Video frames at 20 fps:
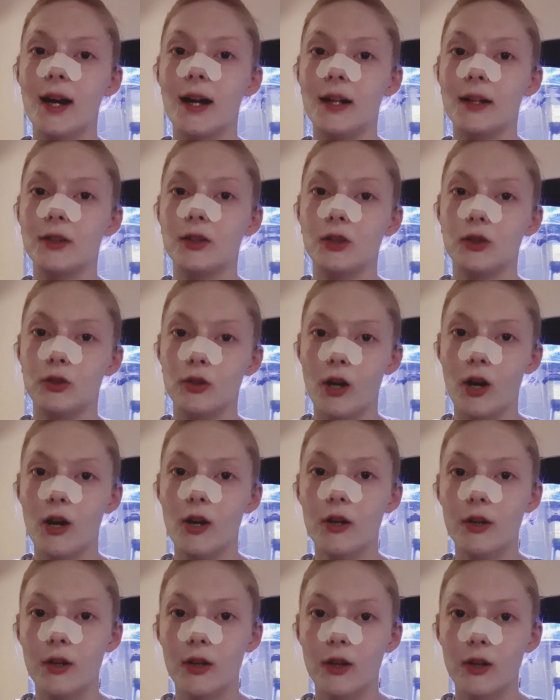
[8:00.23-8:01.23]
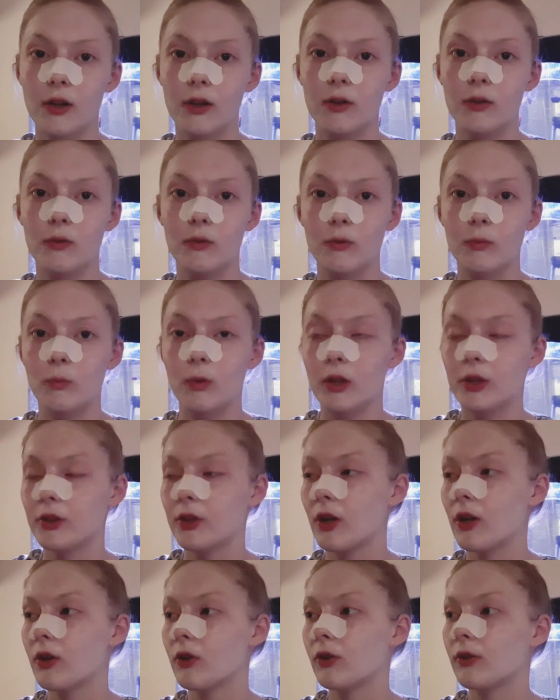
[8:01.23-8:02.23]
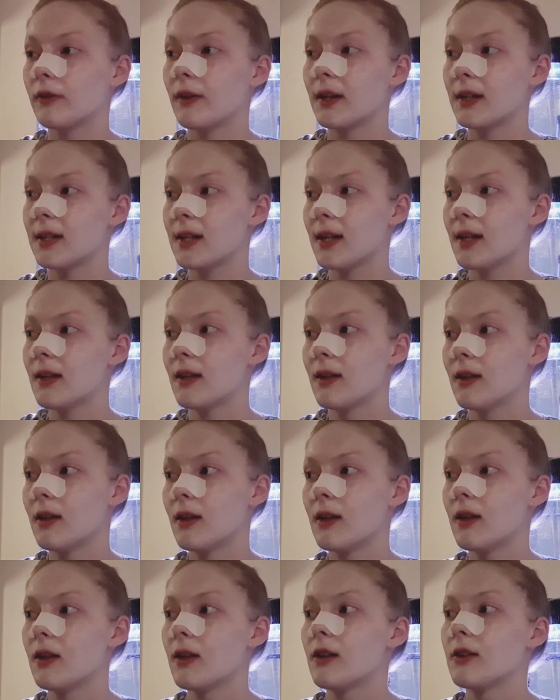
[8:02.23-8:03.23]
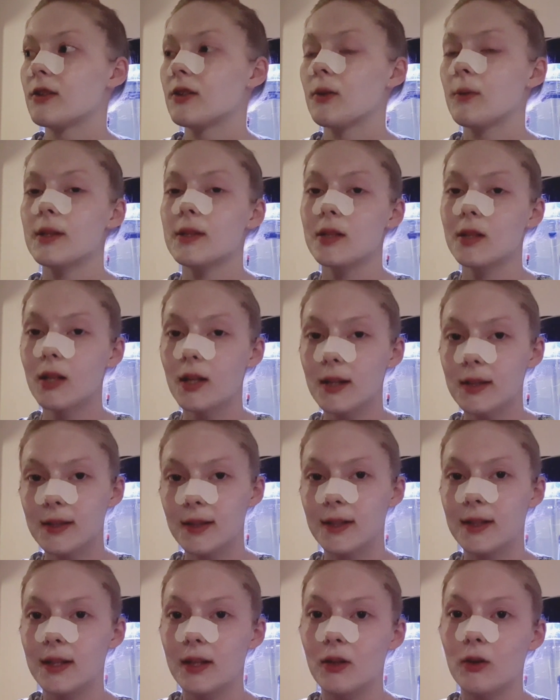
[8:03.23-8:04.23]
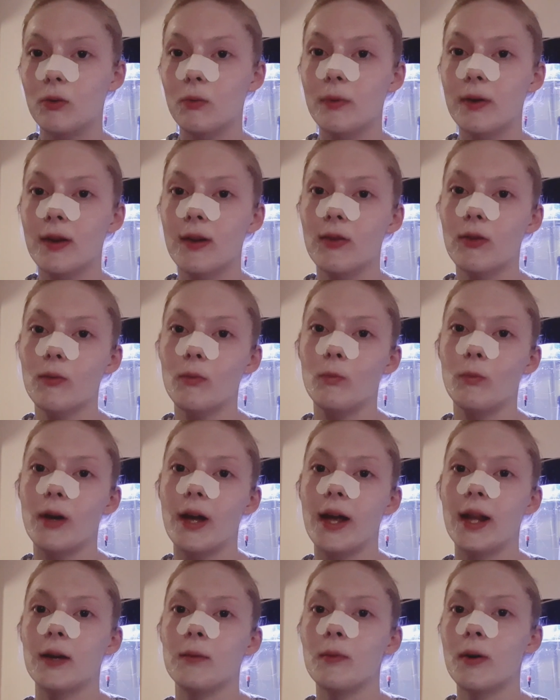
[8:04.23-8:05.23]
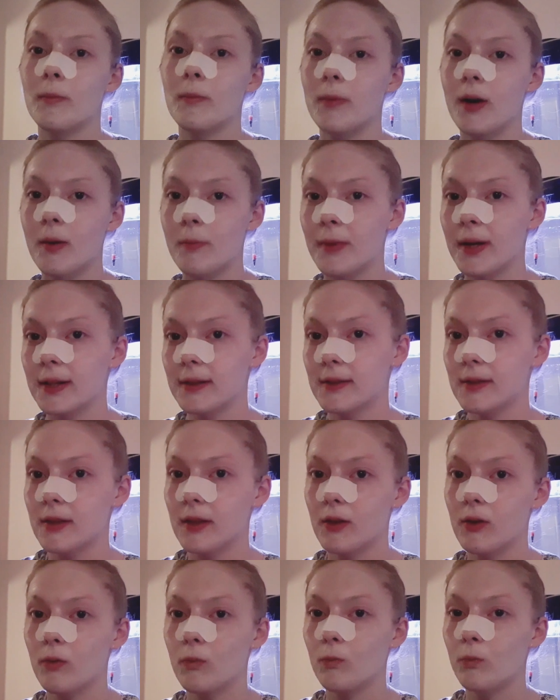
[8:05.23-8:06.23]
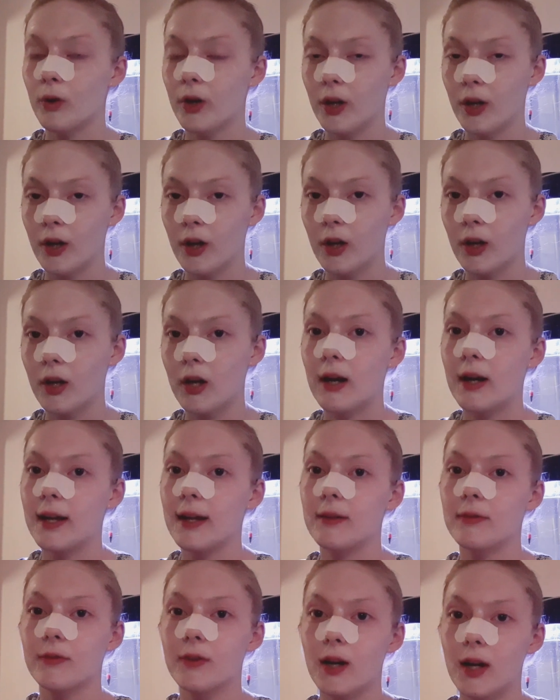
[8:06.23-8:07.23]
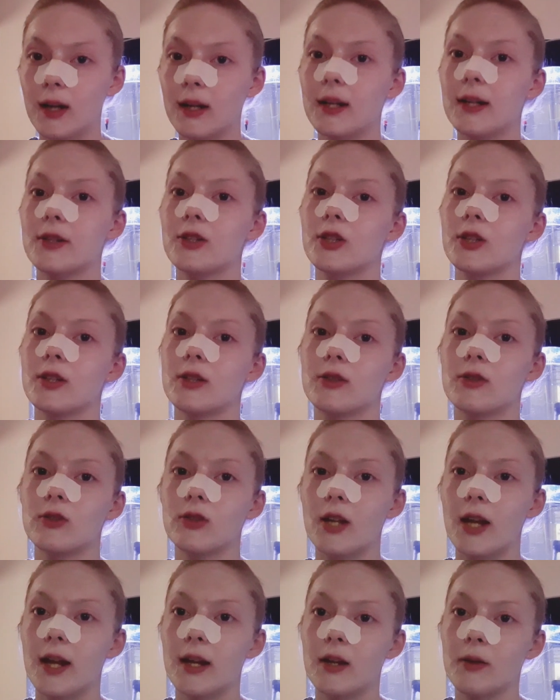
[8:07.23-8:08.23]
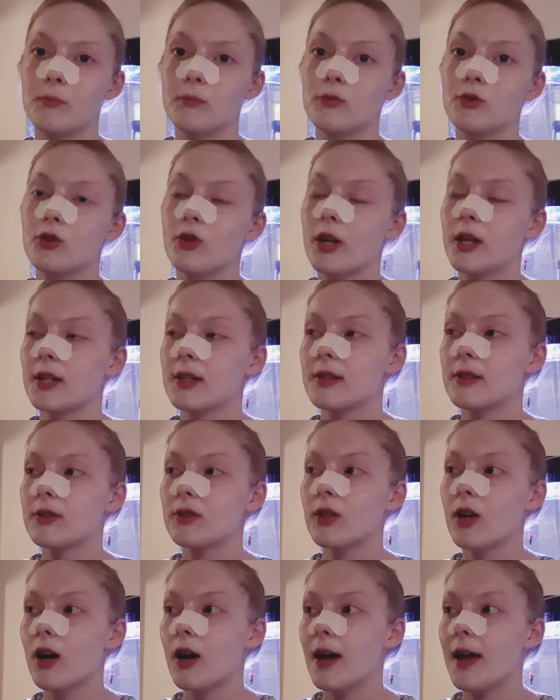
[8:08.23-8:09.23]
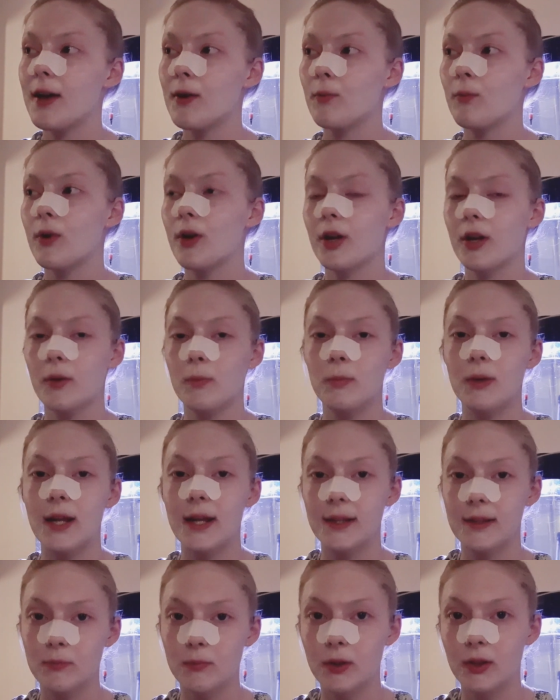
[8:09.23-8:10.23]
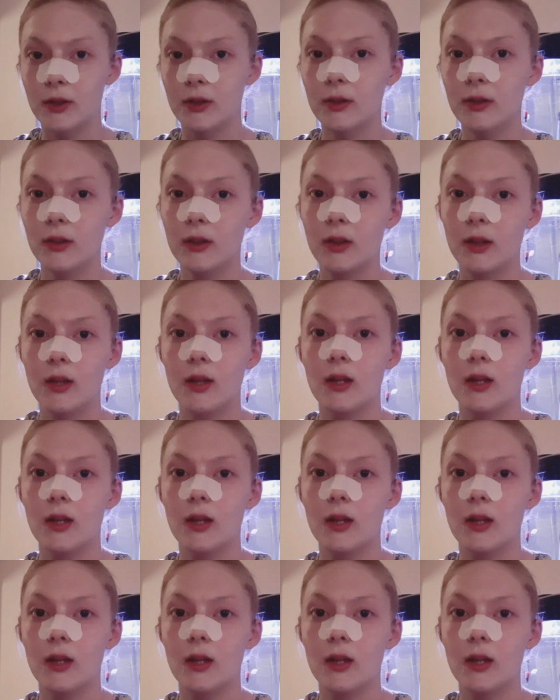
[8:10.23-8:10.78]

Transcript: and a dog, one dog already. So it's a lot to deal with when my mum has work. I have college and, and I'm trying to start a work placement